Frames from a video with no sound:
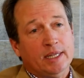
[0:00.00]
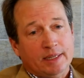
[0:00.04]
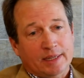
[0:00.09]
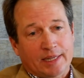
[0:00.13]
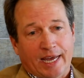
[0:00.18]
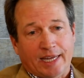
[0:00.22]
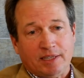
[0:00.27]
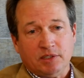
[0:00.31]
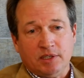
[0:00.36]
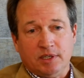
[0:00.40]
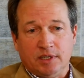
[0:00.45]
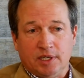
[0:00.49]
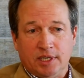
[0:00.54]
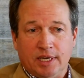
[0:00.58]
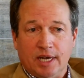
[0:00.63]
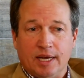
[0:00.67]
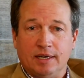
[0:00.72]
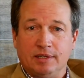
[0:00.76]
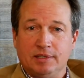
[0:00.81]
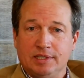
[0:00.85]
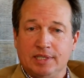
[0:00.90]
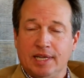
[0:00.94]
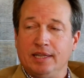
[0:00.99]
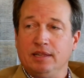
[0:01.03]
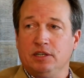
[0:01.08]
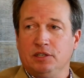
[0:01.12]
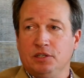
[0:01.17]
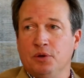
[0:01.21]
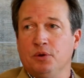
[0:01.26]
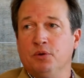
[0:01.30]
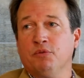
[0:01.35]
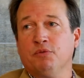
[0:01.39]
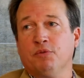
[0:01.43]
That's going to kind of set the
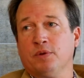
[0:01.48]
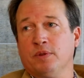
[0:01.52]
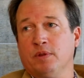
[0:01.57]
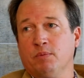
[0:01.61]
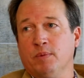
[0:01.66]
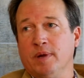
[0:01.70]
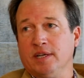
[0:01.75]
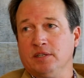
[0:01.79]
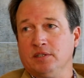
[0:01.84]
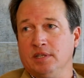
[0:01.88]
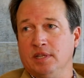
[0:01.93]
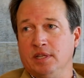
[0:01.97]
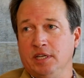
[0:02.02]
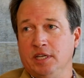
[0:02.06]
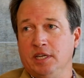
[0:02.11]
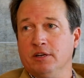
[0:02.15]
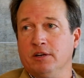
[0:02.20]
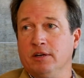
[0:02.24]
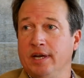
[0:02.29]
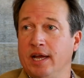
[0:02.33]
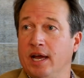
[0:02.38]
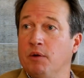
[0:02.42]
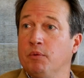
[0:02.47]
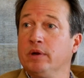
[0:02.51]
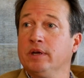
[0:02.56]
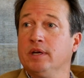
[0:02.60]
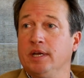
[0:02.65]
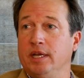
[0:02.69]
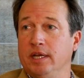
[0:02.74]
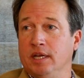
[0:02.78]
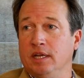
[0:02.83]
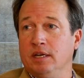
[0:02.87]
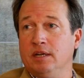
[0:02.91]
tone for the rest of the year and how we're
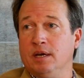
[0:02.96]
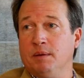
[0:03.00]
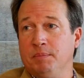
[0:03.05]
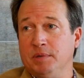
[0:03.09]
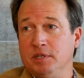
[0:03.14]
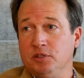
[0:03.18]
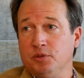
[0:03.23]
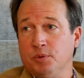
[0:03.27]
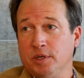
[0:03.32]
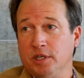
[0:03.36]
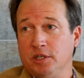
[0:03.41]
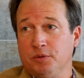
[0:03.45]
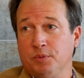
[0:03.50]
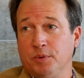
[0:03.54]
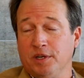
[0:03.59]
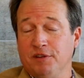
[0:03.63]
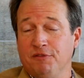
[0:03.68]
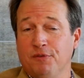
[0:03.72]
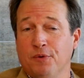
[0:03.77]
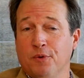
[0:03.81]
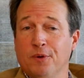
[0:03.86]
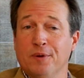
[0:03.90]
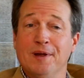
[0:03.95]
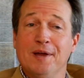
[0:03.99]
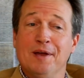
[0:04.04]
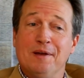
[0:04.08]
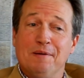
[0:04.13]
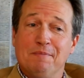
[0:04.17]
going to end up in twenty twenty-four.